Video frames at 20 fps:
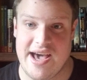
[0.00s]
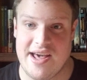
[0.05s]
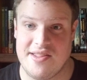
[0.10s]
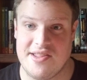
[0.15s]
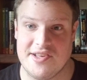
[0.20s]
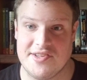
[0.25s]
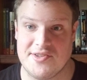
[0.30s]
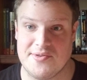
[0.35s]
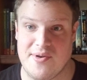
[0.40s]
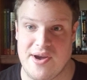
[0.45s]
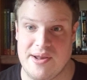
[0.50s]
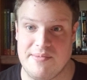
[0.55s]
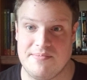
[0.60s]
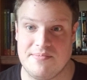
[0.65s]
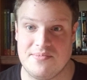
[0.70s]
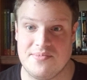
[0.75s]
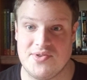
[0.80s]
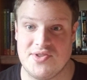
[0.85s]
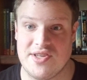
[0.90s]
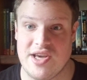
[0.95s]
this one.
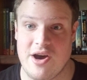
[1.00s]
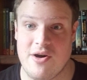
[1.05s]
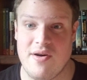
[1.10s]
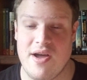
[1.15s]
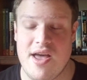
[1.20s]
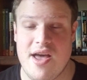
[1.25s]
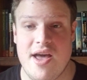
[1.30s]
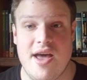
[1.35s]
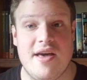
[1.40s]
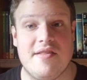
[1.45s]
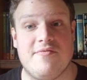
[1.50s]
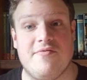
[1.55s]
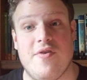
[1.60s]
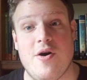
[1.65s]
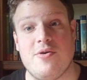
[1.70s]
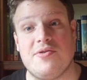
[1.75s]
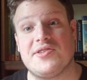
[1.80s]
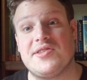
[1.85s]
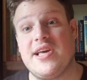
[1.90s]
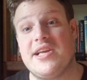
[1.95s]
So,
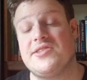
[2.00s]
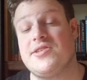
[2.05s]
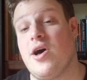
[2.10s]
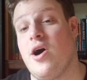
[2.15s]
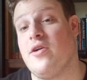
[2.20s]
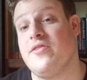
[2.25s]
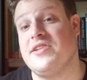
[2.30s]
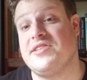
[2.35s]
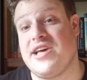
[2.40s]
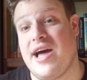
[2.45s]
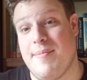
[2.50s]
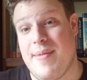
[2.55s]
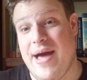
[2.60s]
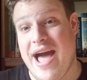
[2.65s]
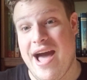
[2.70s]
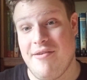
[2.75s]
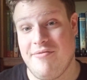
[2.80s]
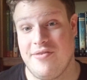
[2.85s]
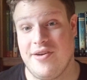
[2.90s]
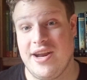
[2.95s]
folks, that's all the time I
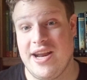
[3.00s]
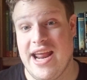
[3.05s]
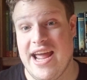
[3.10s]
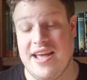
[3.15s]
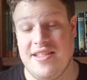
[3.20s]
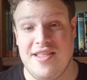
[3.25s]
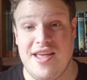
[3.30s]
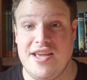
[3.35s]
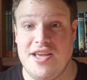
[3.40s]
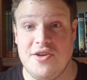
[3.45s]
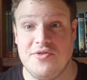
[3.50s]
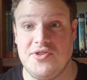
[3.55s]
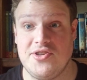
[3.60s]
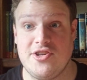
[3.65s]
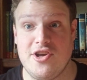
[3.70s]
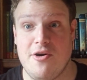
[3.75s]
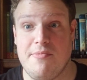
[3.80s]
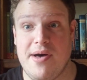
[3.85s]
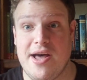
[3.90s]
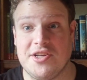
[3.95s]
have for today. Thank you
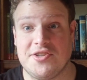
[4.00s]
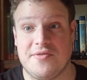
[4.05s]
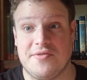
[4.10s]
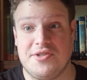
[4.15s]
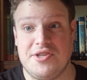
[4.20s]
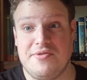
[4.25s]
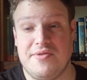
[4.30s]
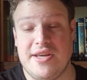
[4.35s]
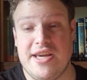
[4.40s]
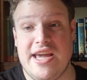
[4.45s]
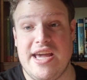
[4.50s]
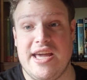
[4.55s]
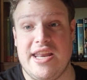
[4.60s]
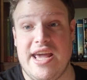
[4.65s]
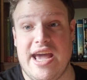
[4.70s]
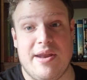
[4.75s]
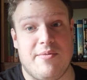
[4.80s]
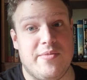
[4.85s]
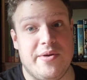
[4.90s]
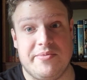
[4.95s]
so much for tuning in,
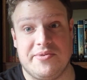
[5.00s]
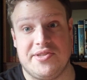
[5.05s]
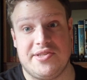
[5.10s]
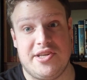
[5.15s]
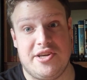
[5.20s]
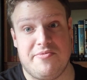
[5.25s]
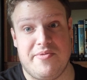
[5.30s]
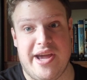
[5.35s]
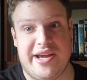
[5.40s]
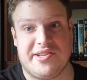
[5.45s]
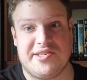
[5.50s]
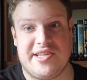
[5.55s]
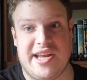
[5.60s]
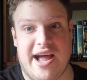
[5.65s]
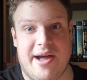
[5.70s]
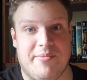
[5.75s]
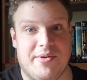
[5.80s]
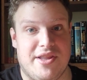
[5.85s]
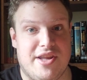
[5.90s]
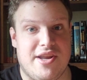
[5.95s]
and we will see you next
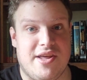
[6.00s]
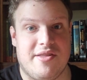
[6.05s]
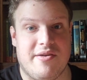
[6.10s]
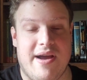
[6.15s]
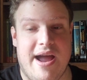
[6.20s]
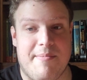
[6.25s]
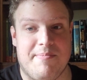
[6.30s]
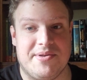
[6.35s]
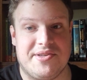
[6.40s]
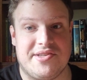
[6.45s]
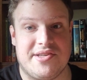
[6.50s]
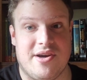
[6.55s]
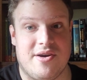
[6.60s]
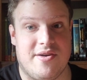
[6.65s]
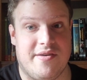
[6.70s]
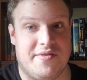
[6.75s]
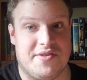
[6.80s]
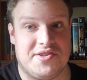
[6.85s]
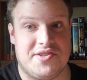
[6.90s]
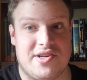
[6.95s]
time with another episode
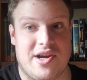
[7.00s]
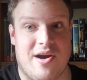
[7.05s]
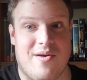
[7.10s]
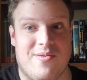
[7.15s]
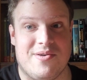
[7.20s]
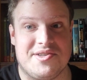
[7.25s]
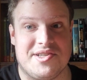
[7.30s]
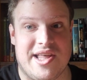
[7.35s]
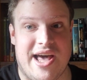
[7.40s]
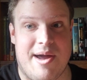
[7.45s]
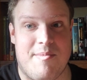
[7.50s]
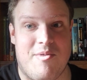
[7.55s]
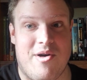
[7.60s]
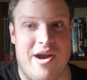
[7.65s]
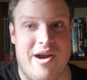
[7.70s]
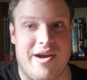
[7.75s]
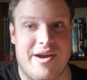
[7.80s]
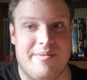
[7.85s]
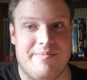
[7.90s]
of the Star Wars Library.